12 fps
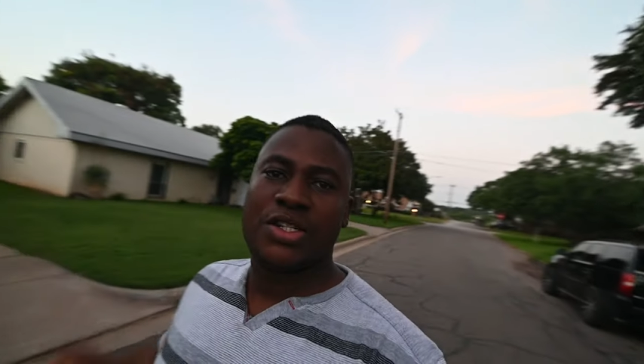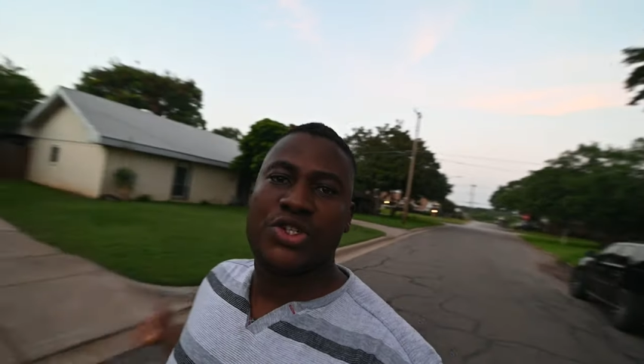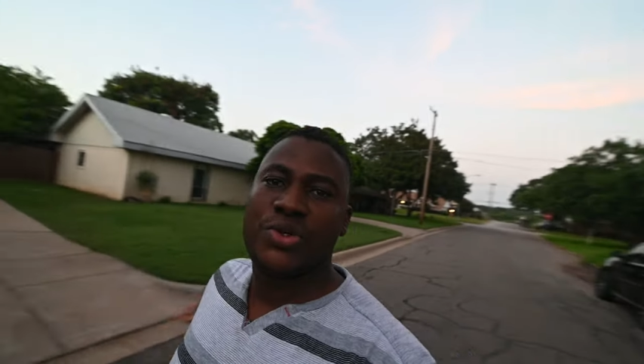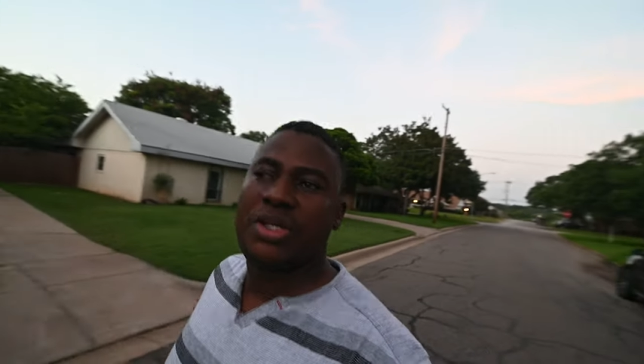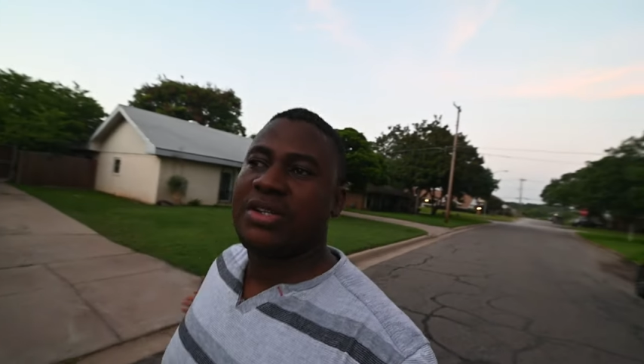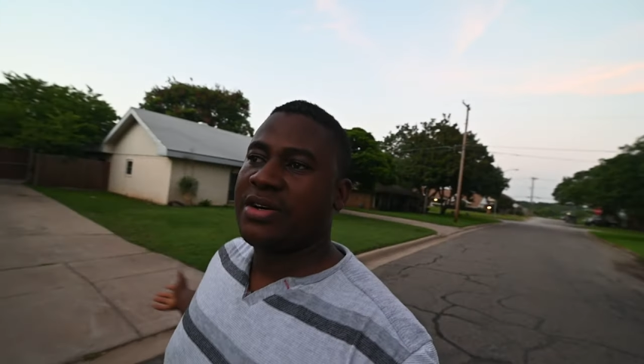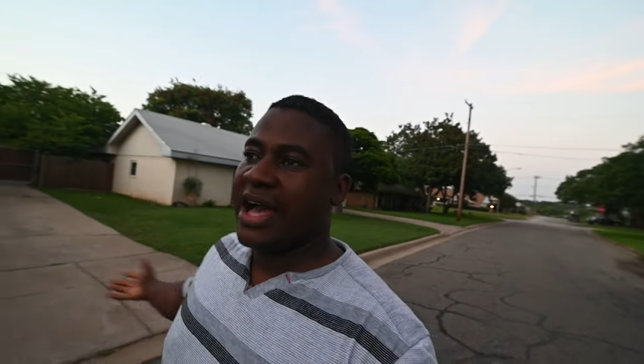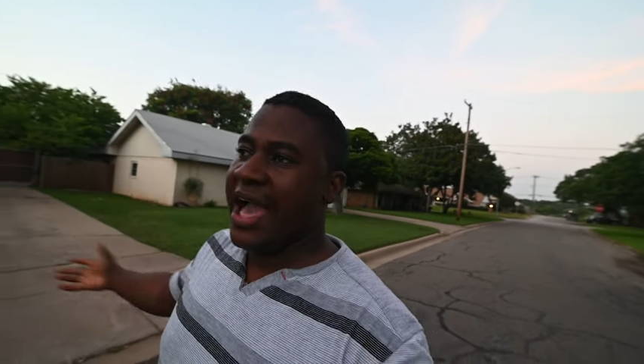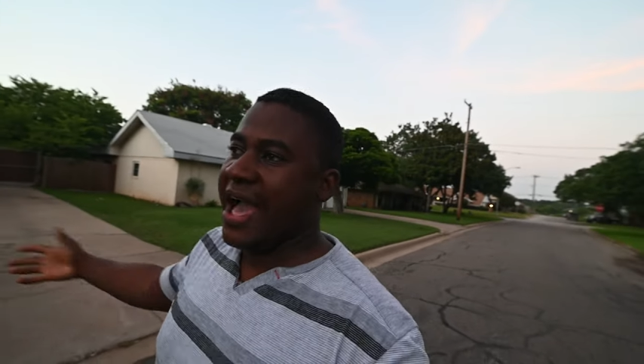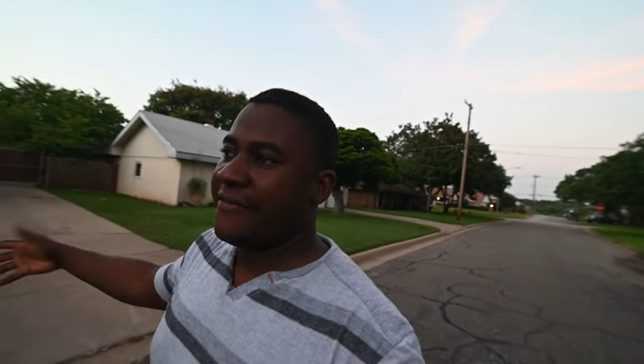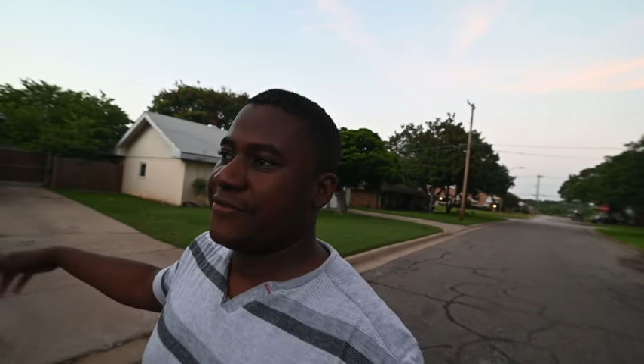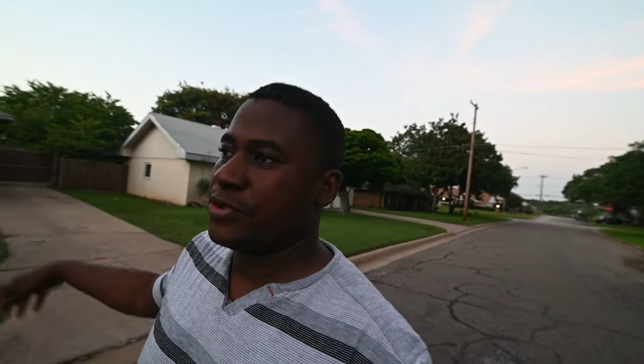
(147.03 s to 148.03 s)
little
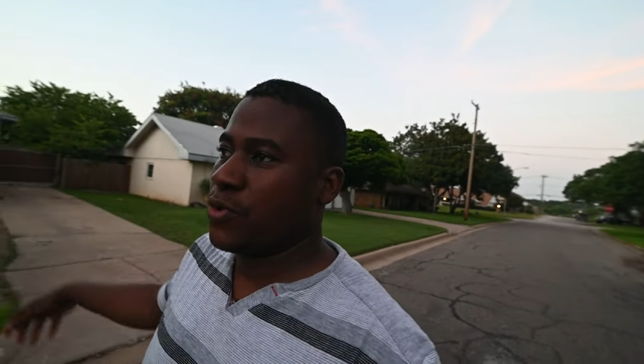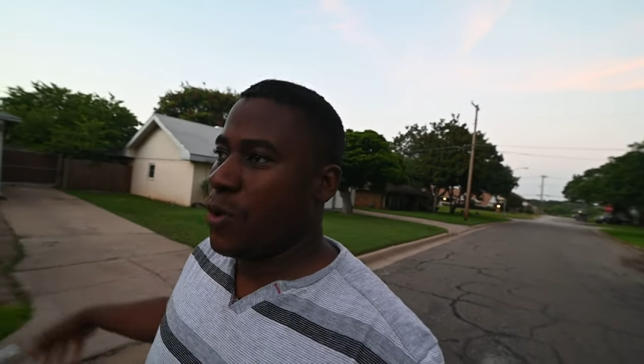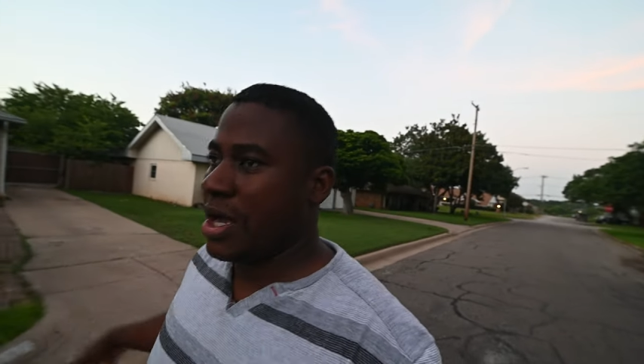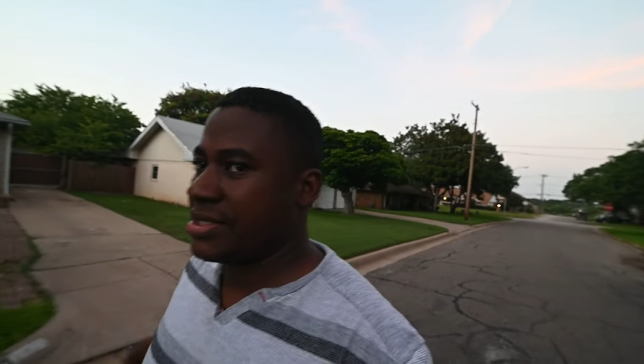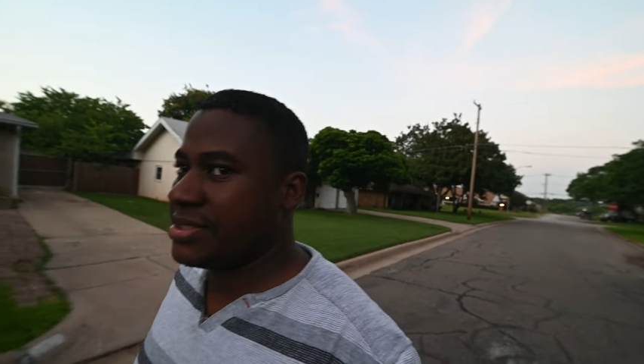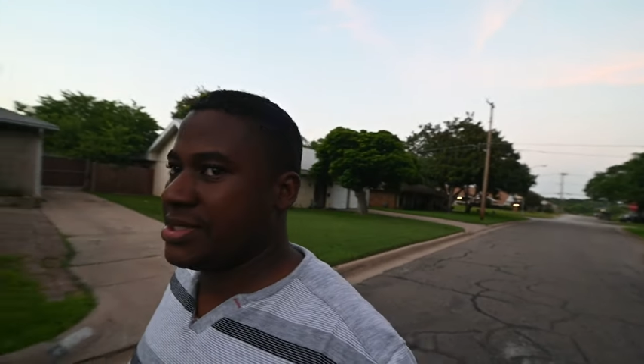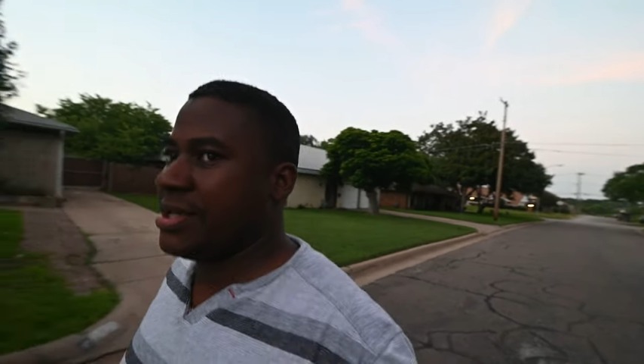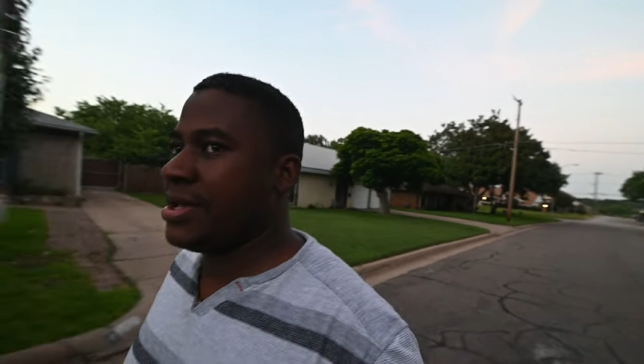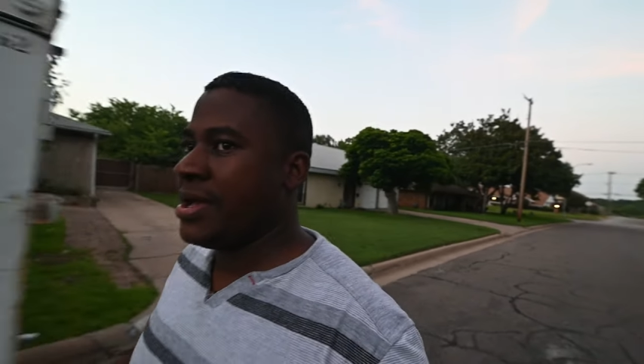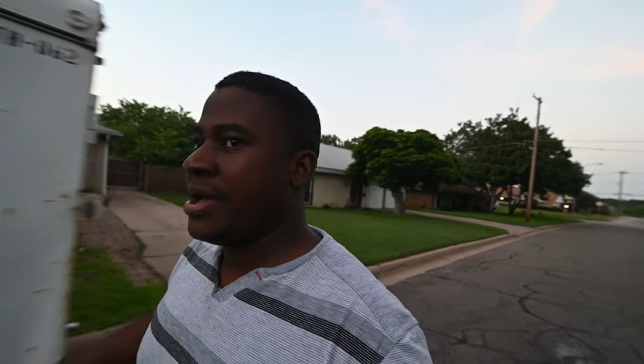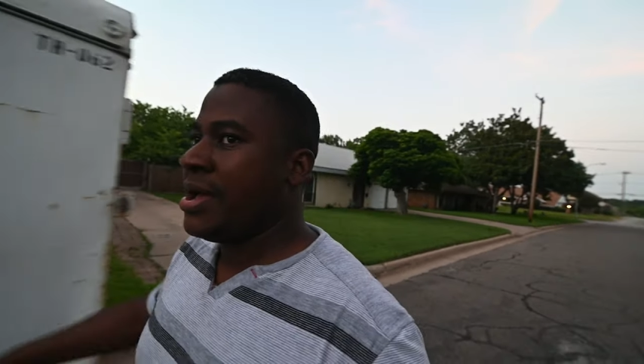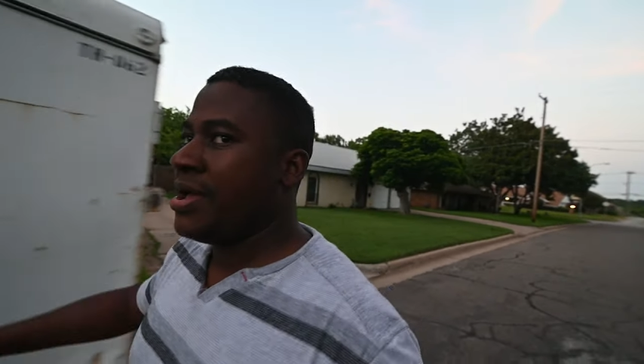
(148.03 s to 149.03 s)
half squats,
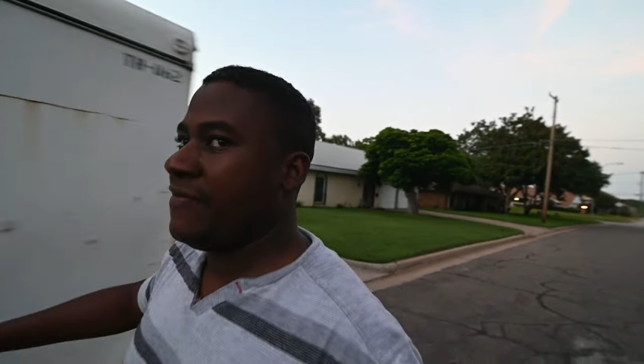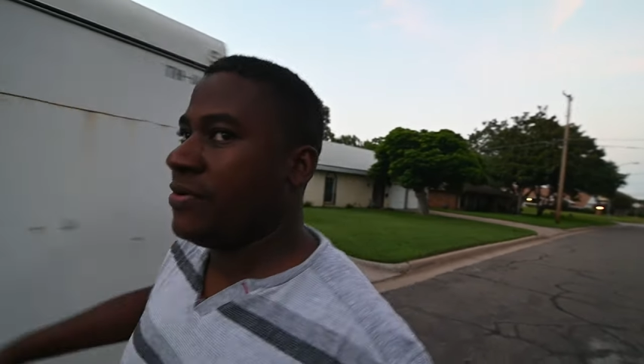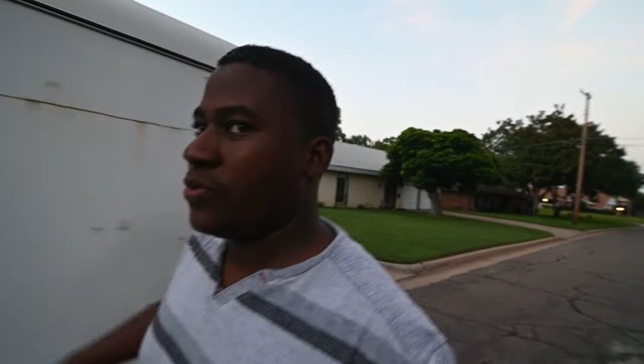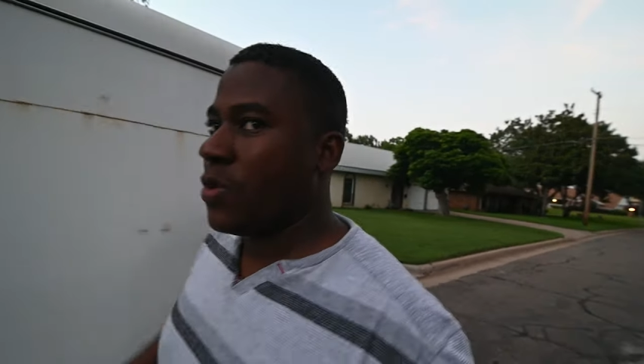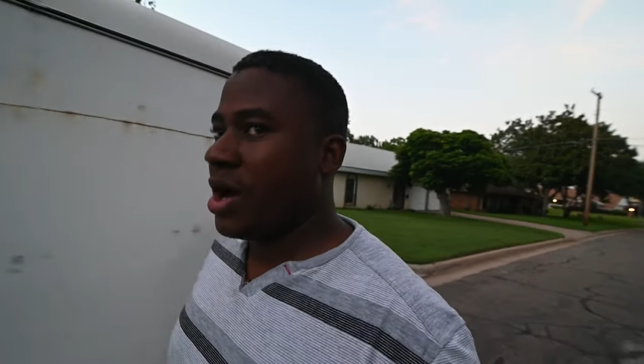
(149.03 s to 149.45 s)
even